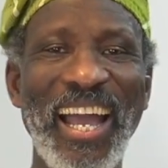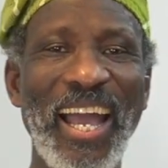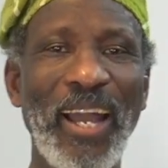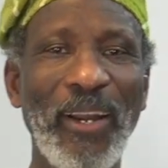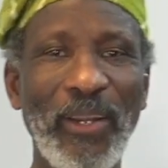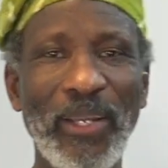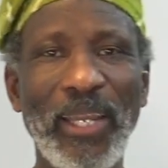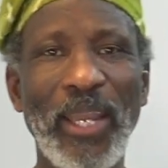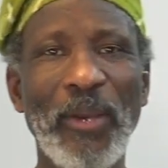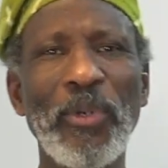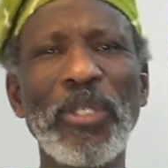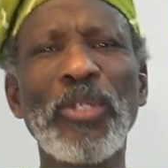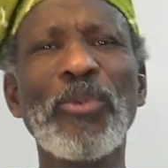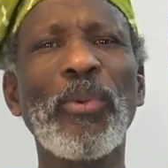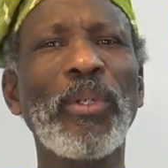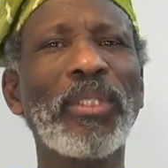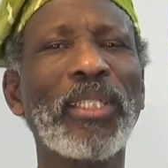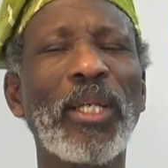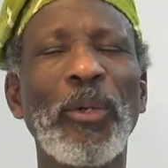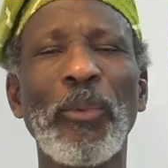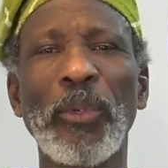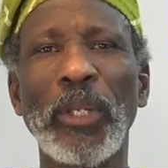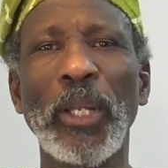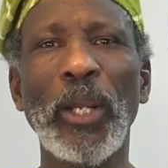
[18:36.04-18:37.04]
Okay, which one
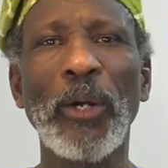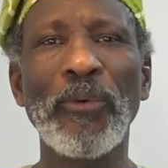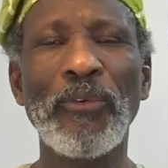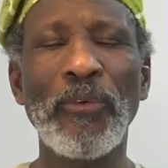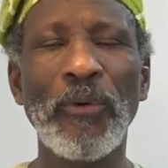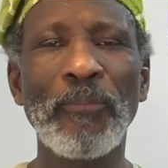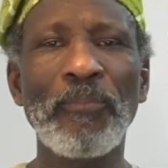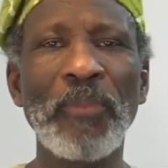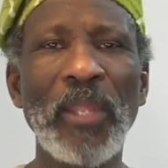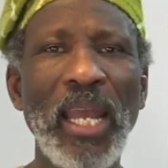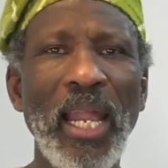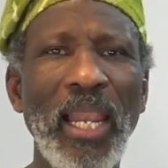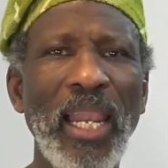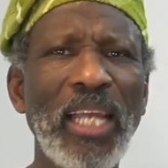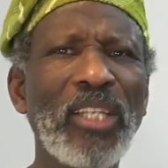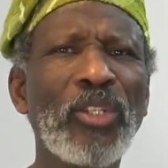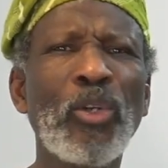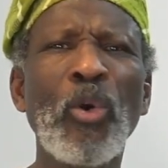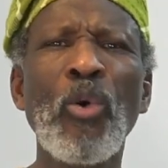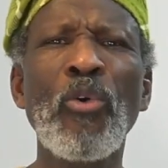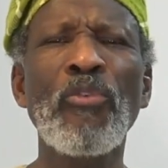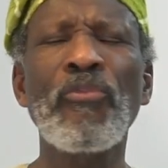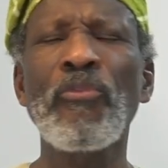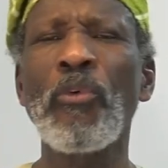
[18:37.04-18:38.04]
shall we go for? Let's
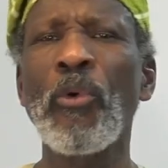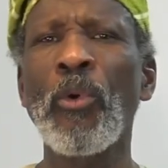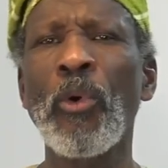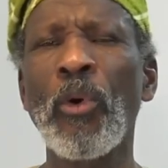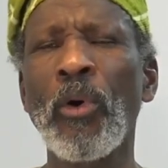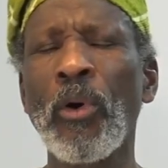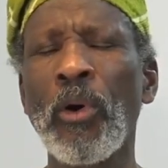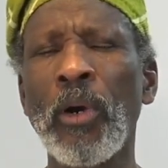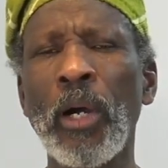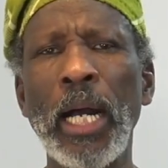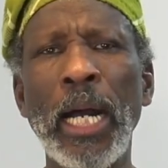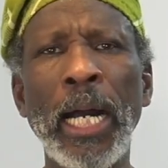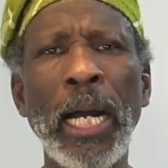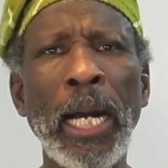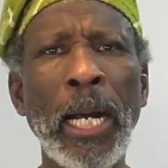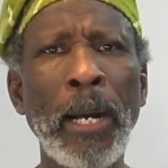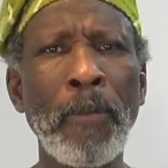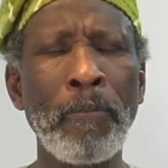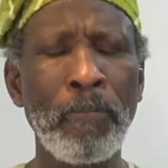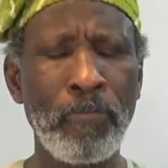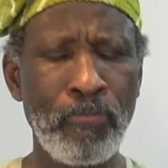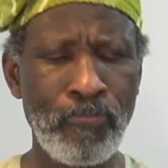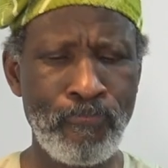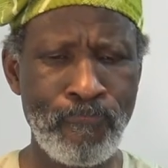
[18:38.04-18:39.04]
go for
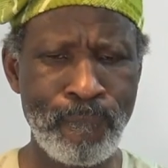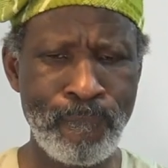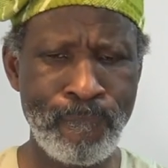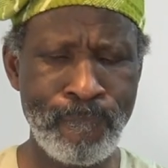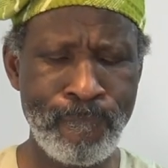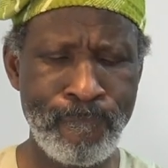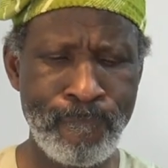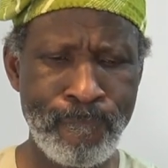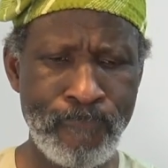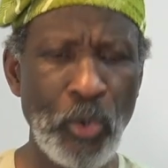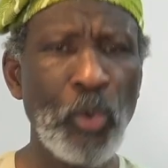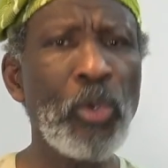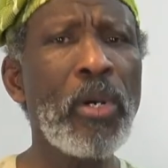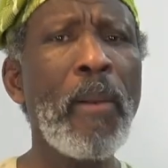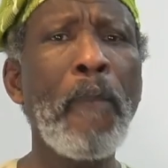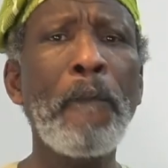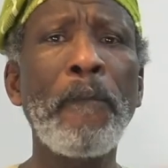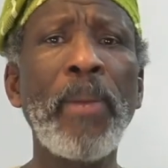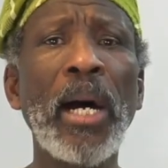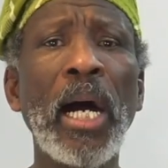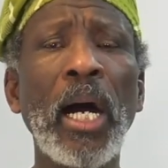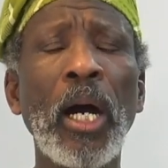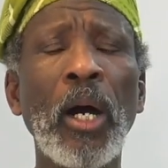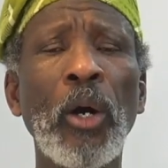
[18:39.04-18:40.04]
what
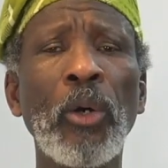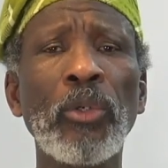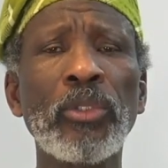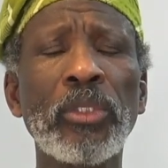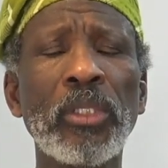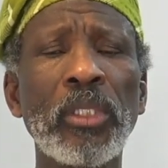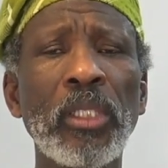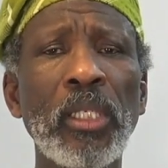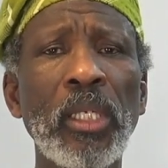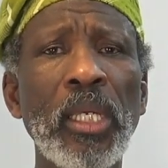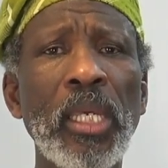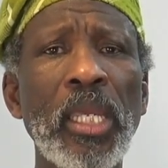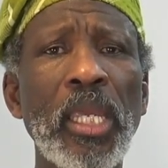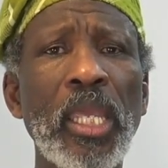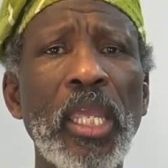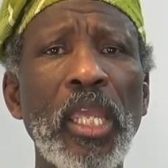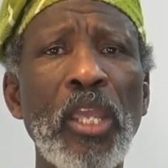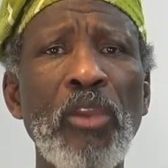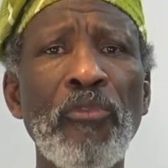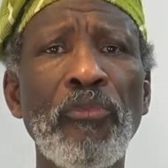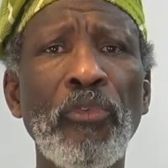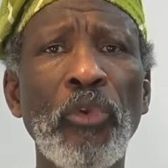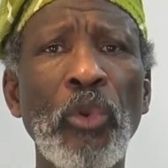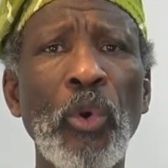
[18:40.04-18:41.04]
about
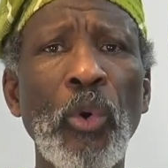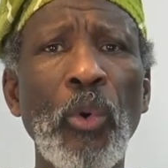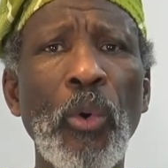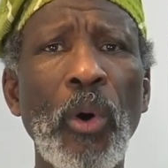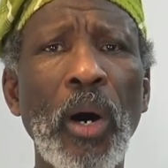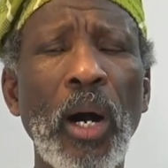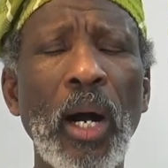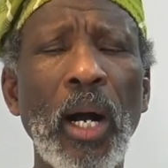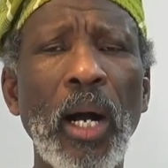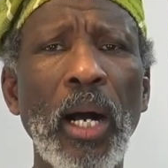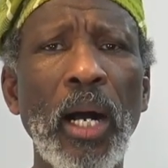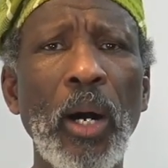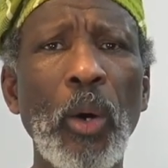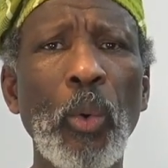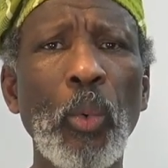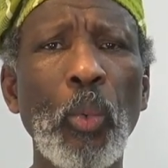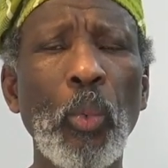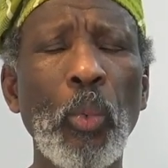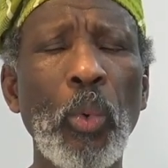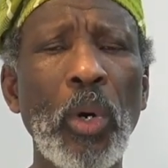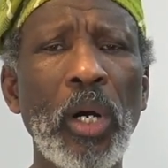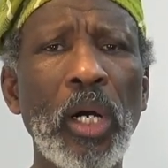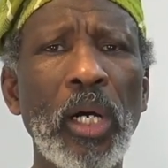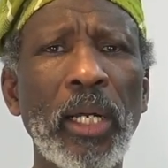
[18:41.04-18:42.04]
if you are
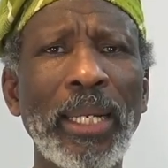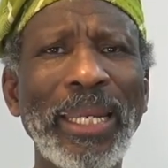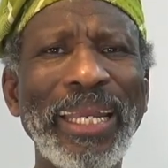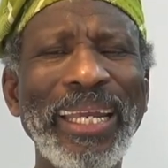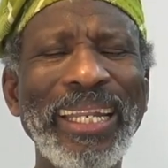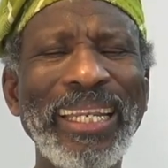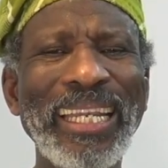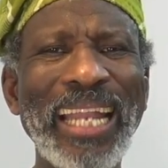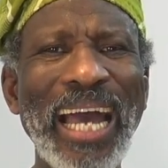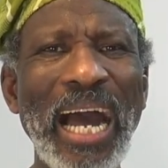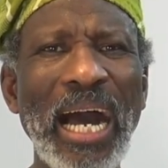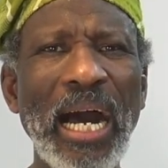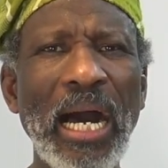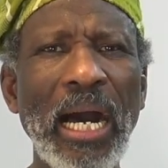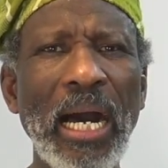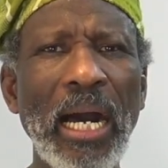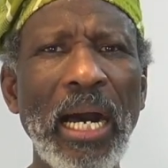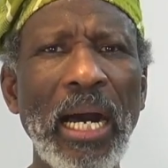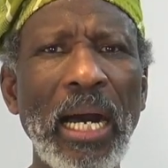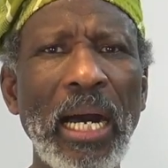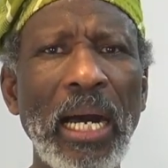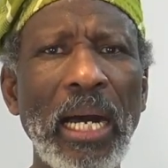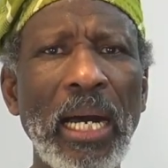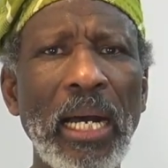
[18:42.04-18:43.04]
working
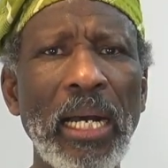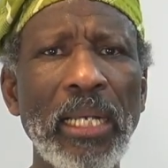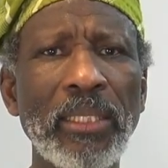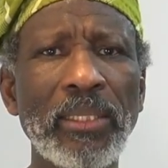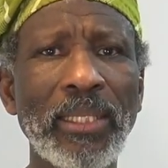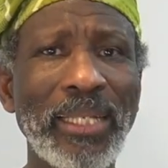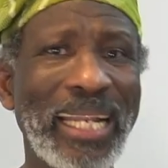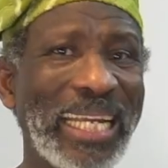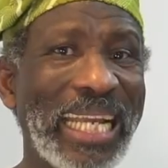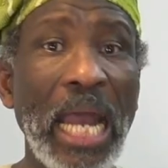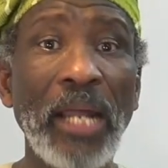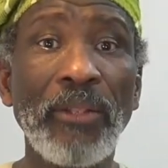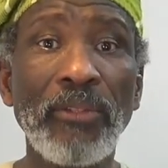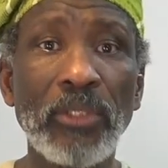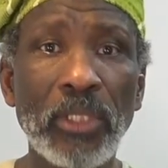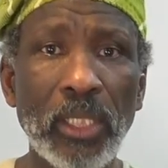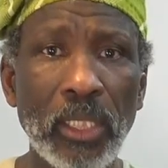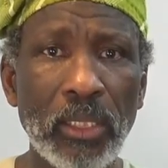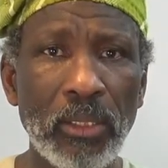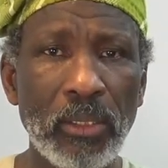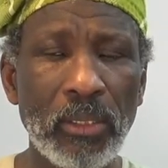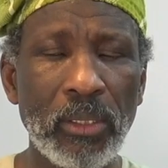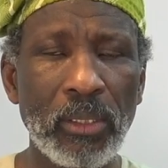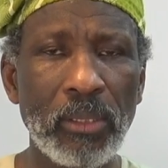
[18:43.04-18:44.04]
as an
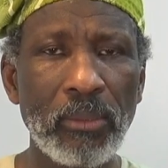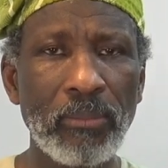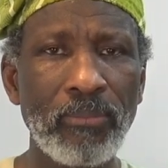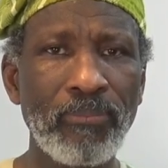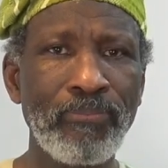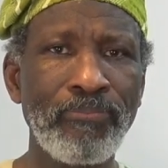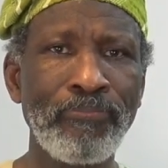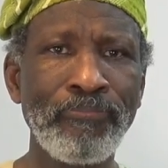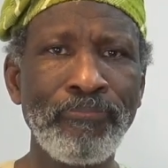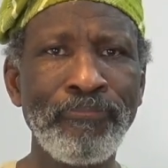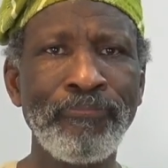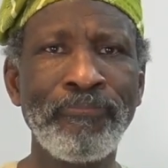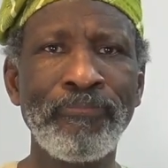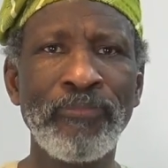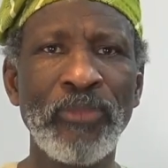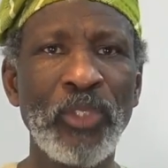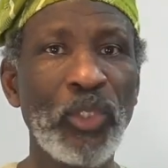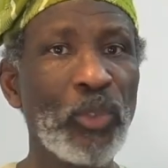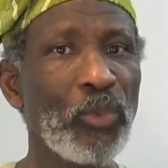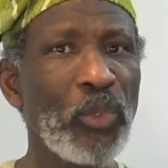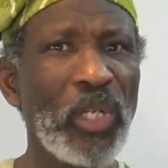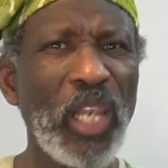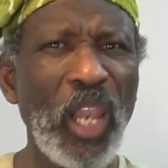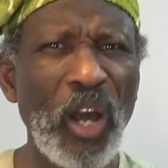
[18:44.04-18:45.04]
accountant?
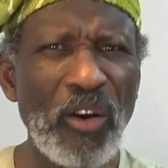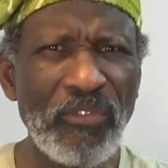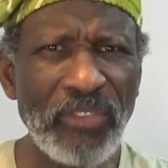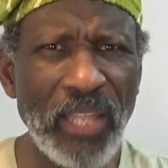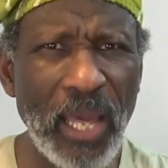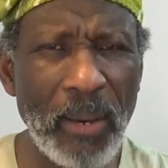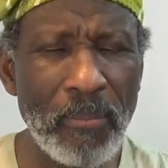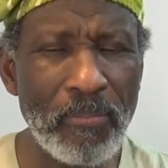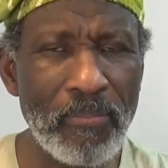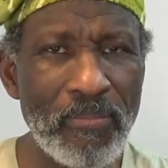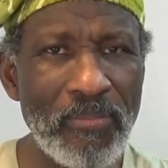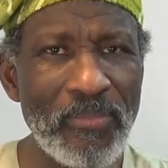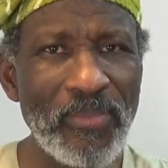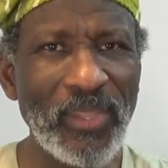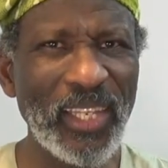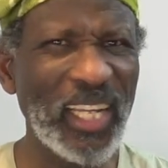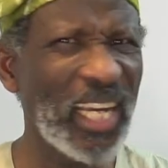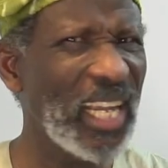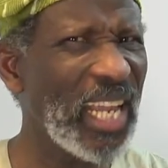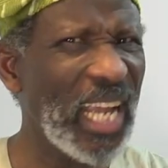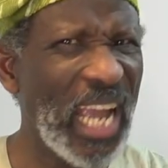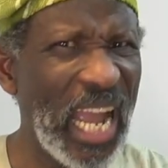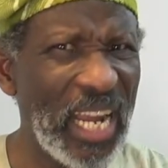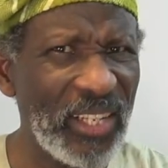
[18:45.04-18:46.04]
Do we love them?
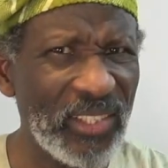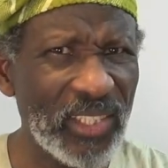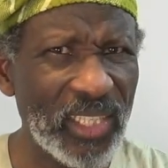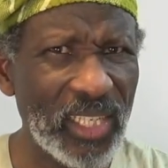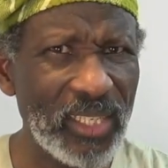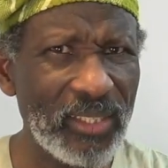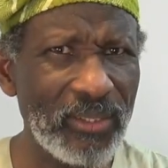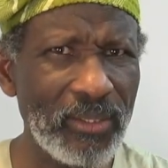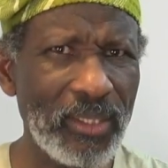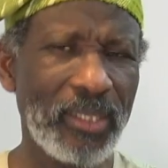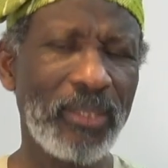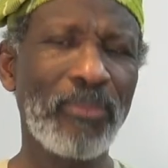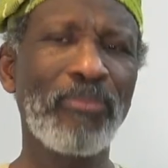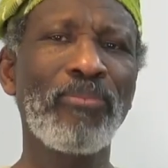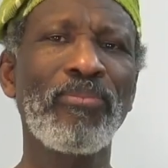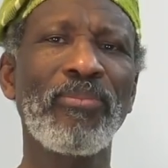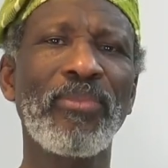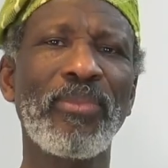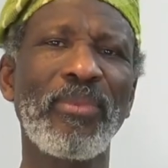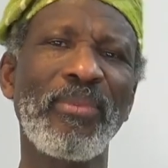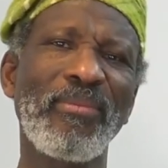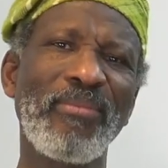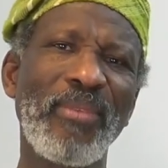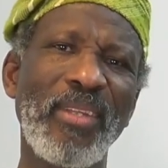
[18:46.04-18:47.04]
Accountant?
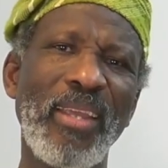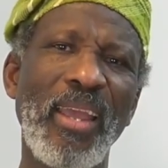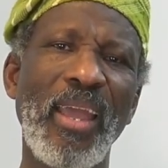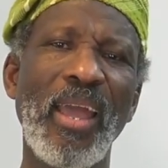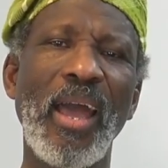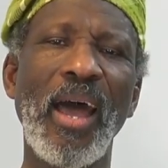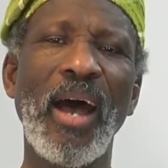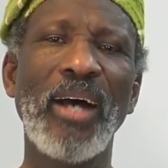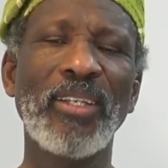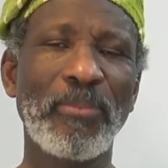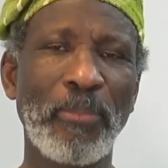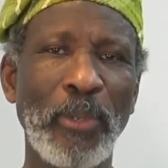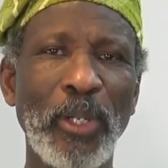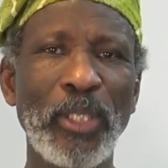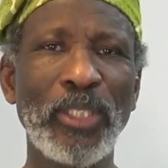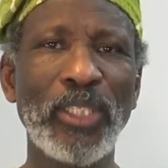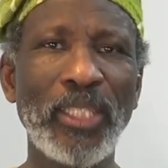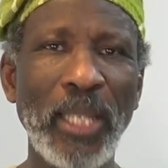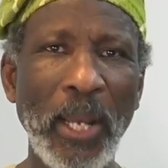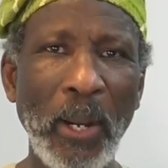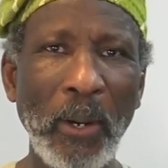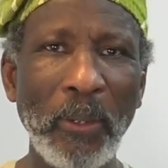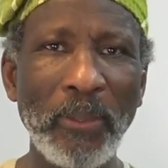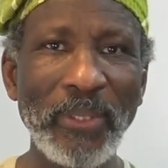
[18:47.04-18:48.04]
Yeah, I suppose
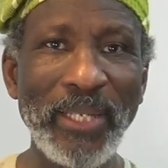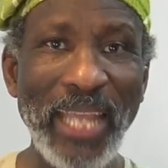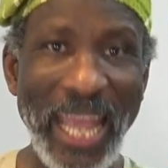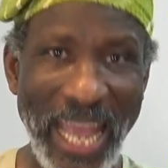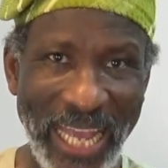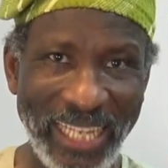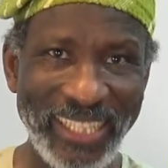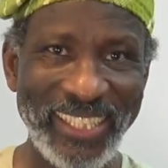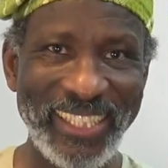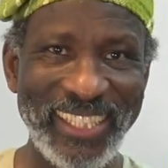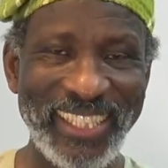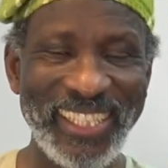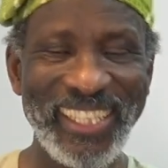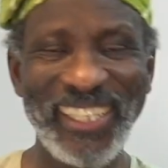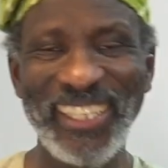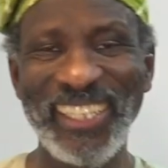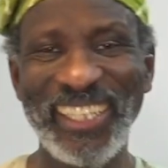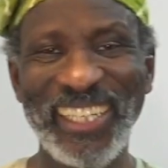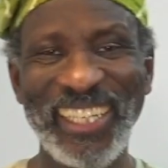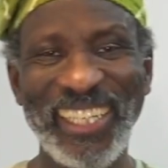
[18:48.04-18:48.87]
so. Yes.